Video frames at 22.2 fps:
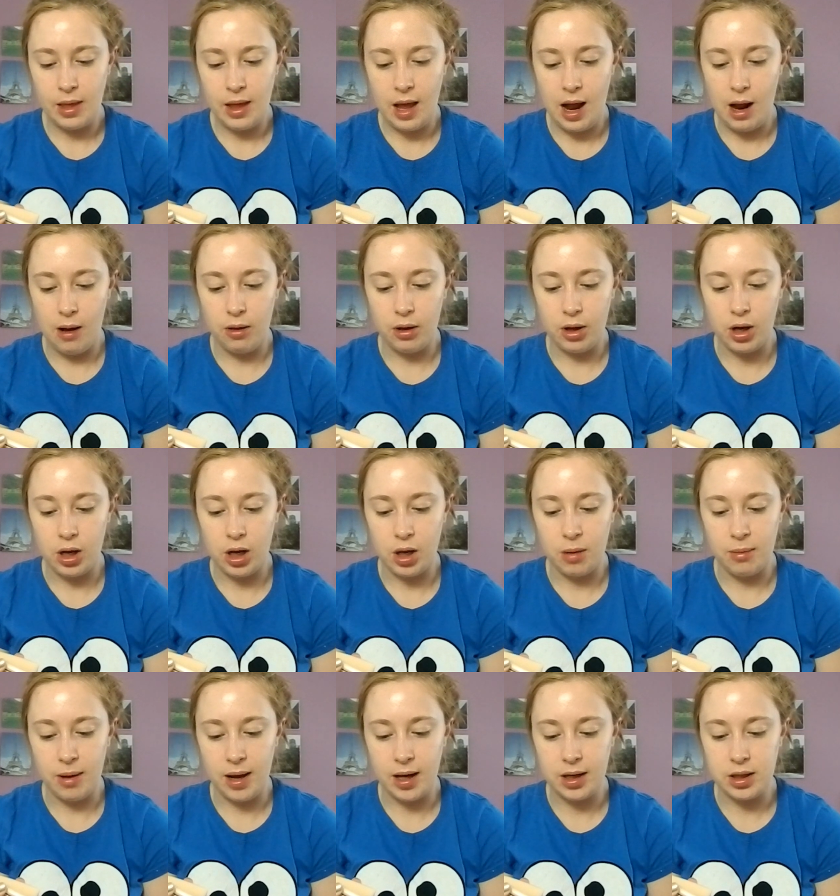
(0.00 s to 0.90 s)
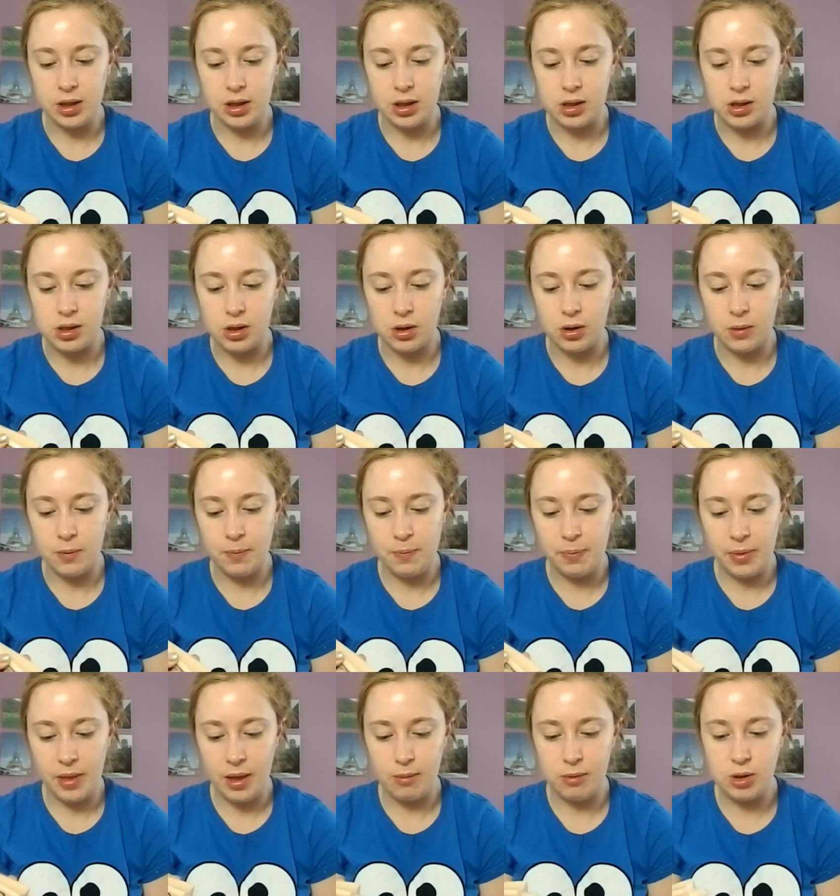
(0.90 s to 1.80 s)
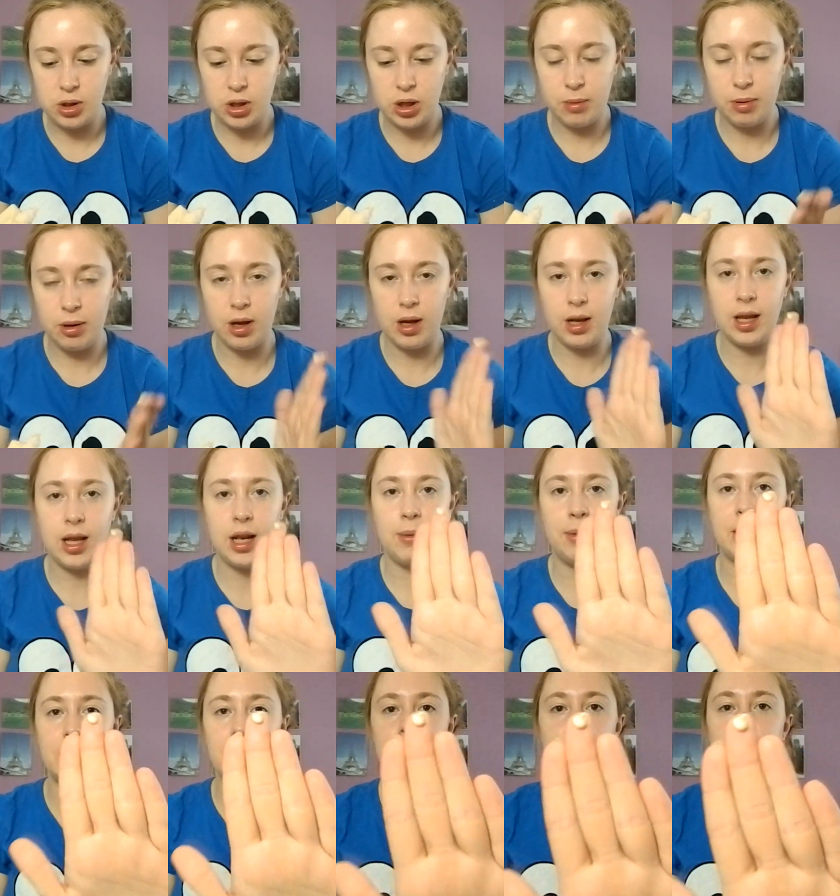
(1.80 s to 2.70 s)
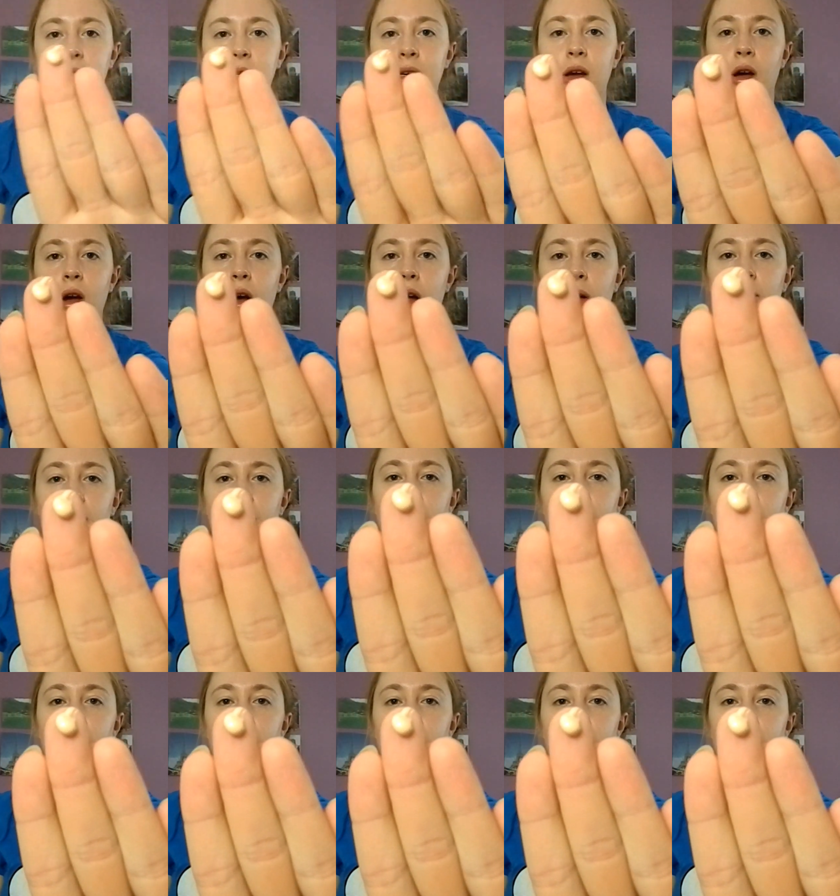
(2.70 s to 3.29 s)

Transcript: how the colour matches. So I'm just going to put a little bit of this on